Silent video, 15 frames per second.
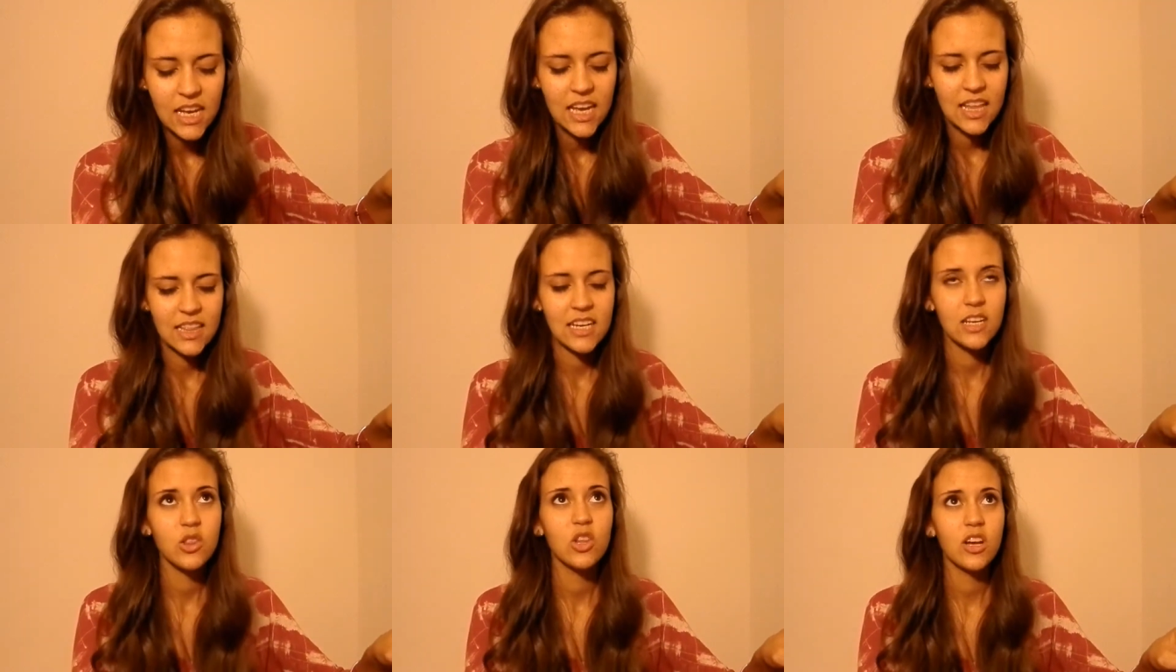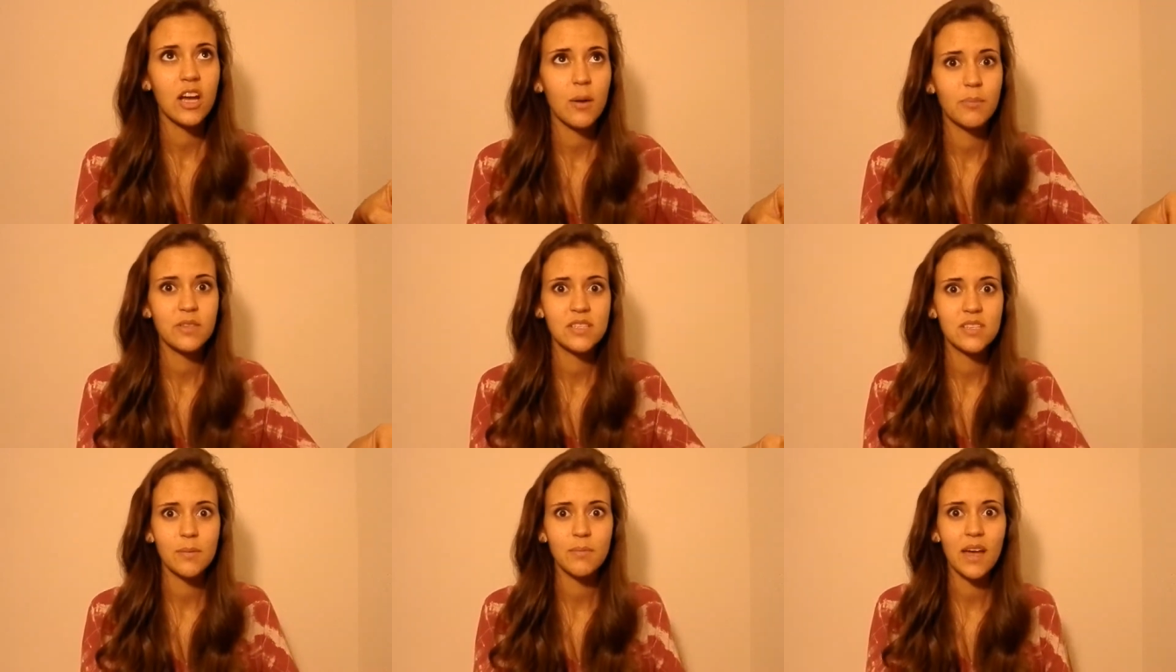And then I look up and
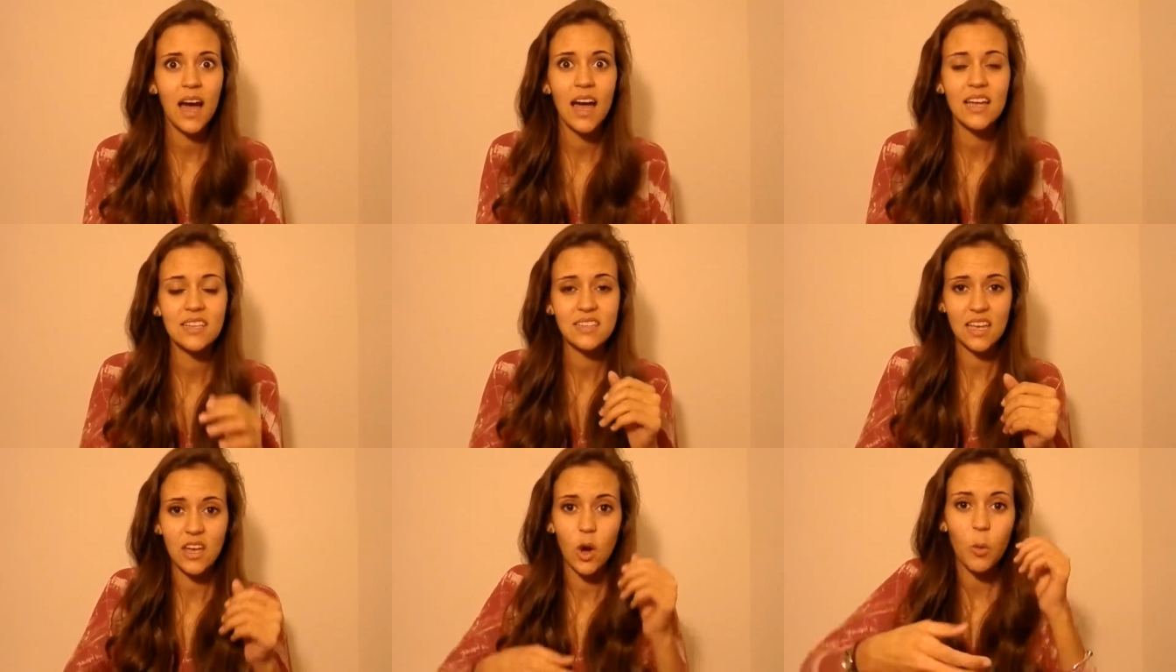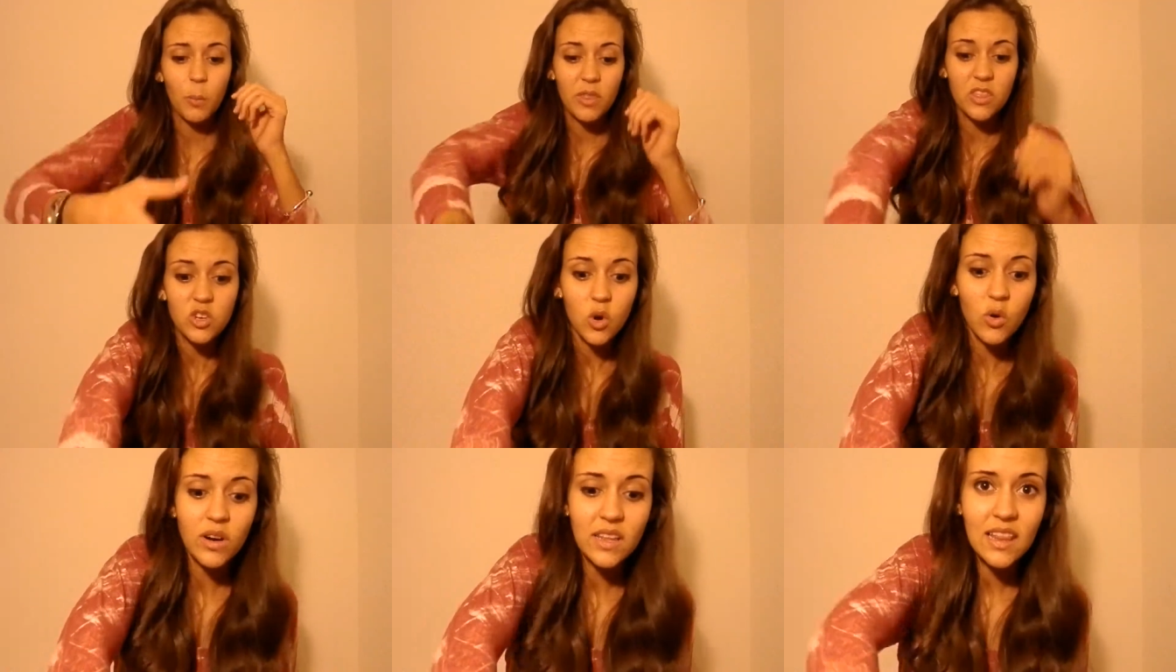some guy's like open the
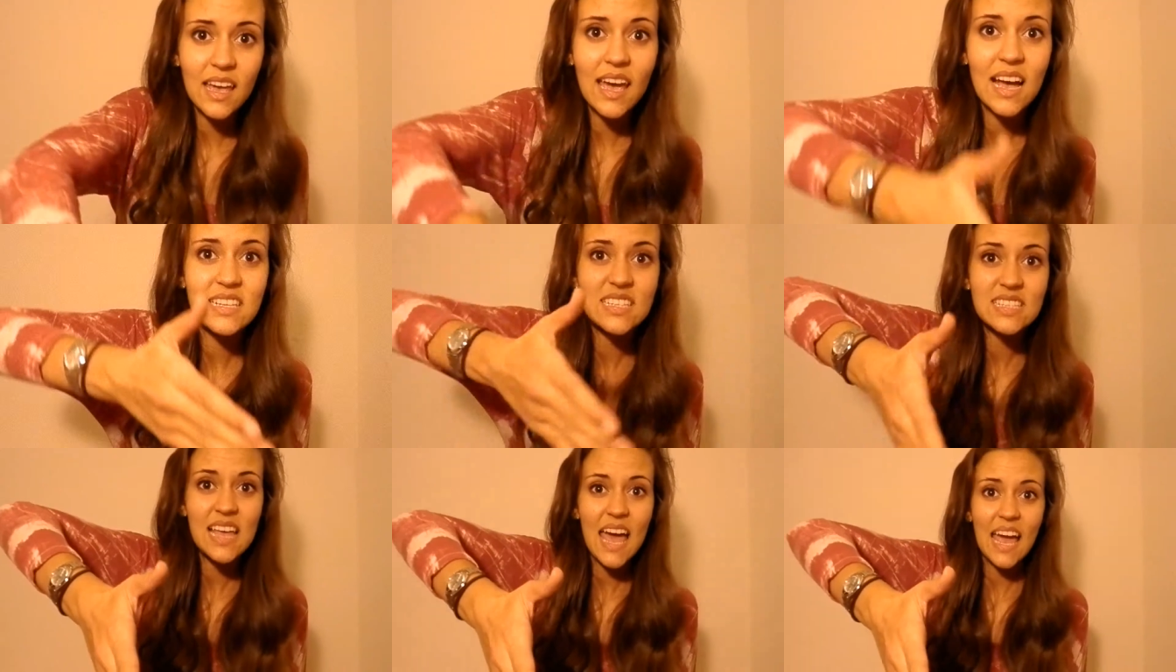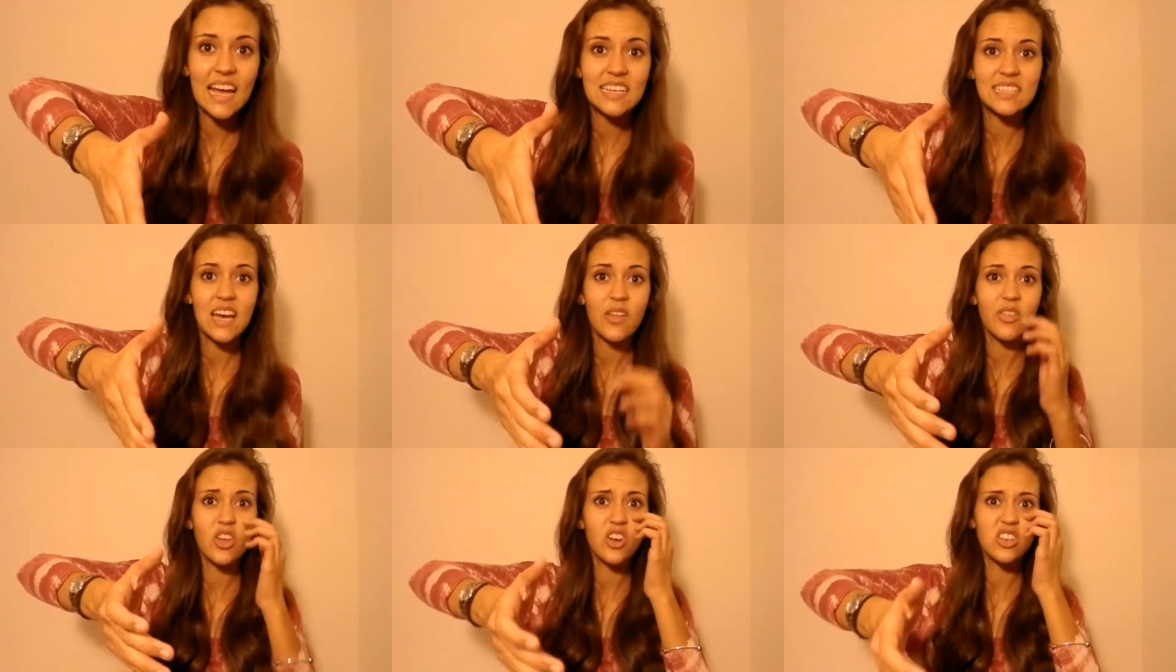door and he like has his hand
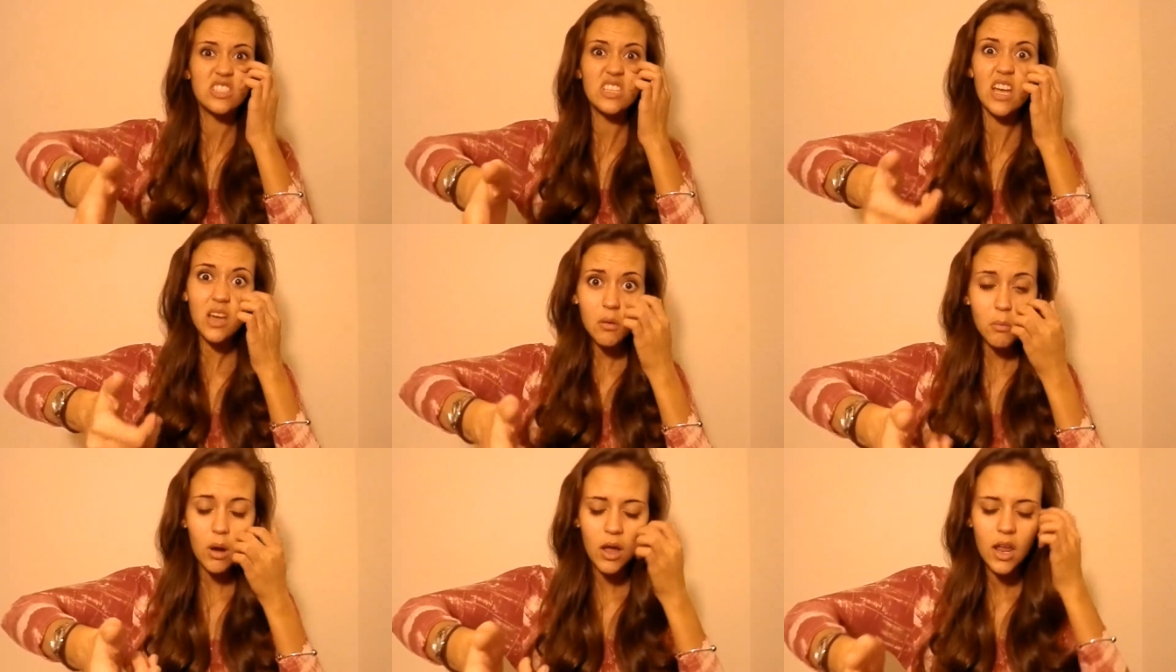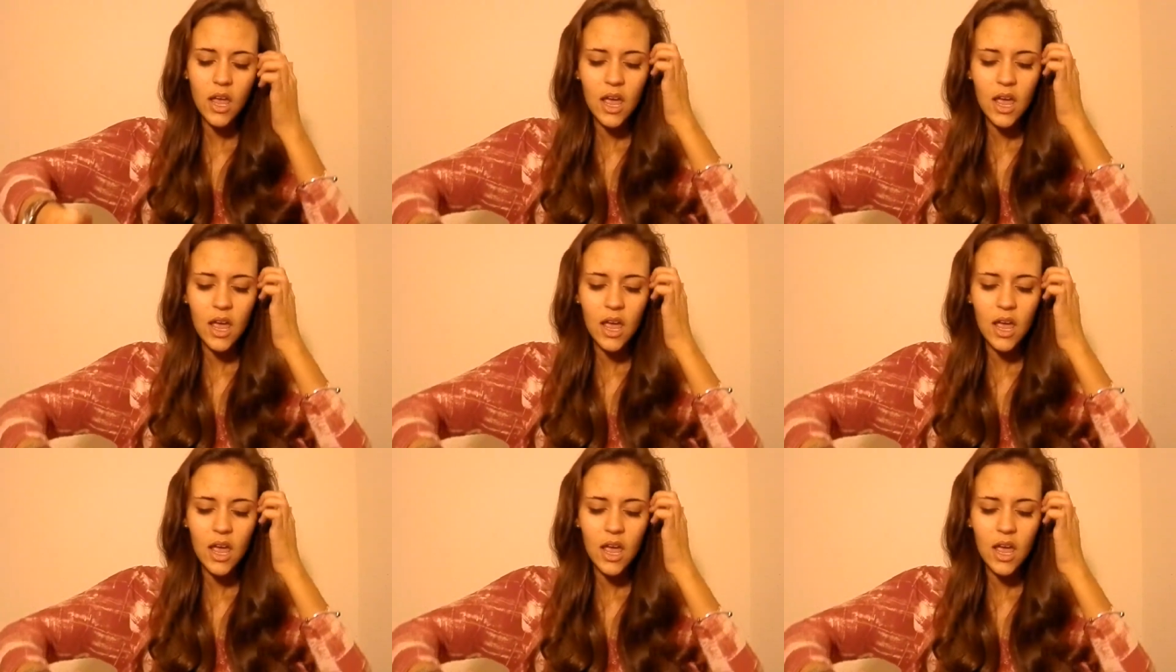down there. And he's like, come on.